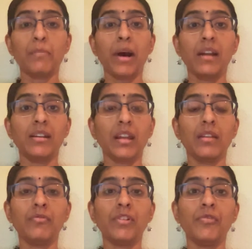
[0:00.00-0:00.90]
But
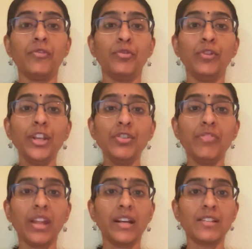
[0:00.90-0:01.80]
if you look into
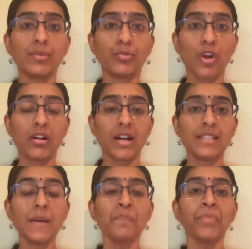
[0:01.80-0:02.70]
Vedas or
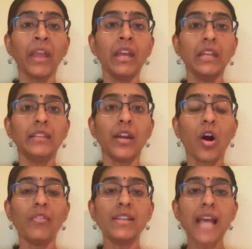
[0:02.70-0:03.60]
Puranas, they're
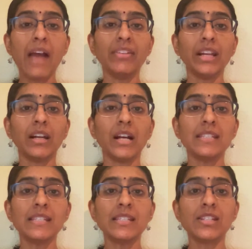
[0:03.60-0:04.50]
always having the
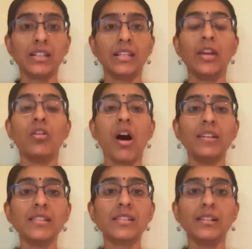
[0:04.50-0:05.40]
constant
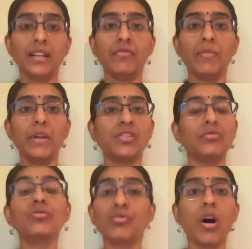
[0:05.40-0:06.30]

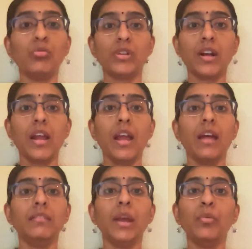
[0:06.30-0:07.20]
information throughout.
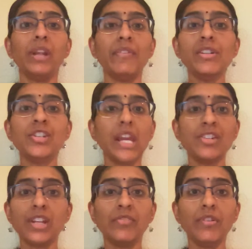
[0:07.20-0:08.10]
They would never change
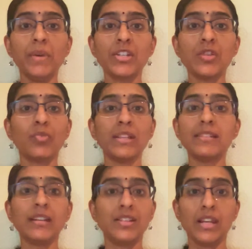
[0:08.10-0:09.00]
the information once
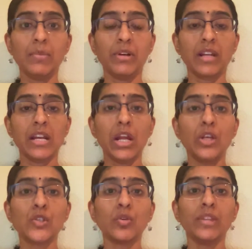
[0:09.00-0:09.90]
they delivered.
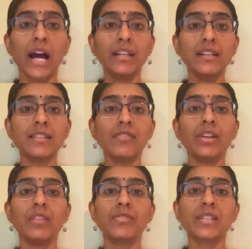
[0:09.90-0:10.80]
So that itself
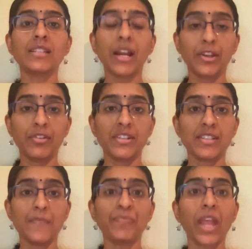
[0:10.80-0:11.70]
gives us
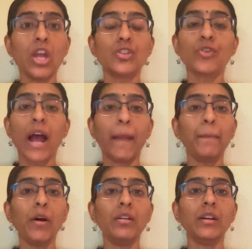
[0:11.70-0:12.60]
accuracy. So I'm
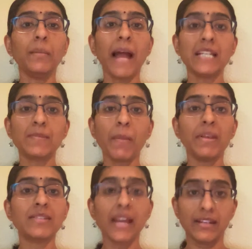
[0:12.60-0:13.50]
not a
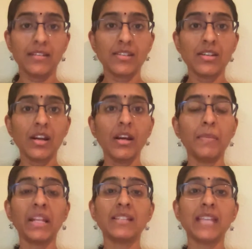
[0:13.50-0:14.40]
blaspheming scientist here,
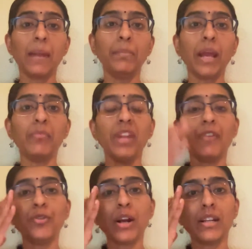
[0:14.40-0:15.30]
but at the same time we
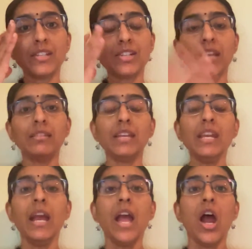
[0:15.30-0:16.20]
have to understand the
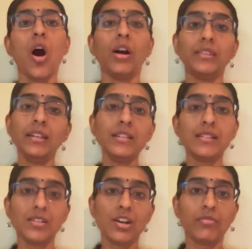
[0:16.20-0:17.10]

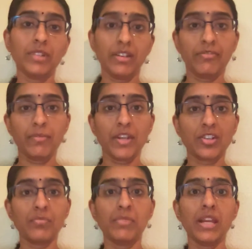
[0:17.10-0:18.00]
authenticity of the
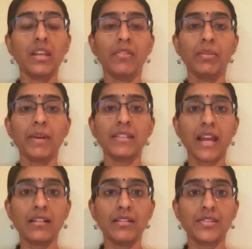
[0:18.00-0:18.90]
information being given by
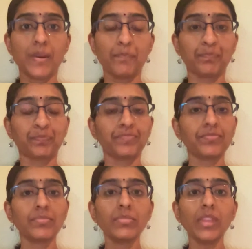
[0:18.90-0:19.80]
scientists,
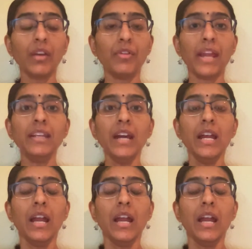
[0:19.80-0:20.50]
right?